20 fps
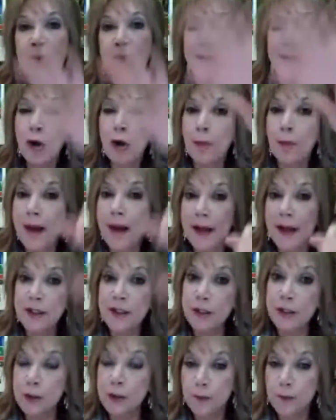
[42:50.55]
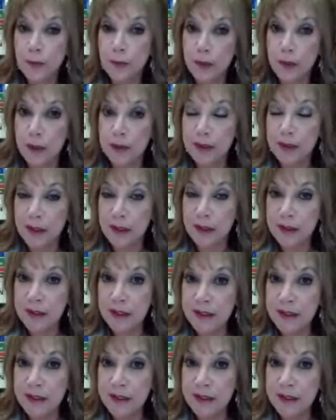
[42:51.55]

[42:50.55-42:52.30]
But let me go back to the, the,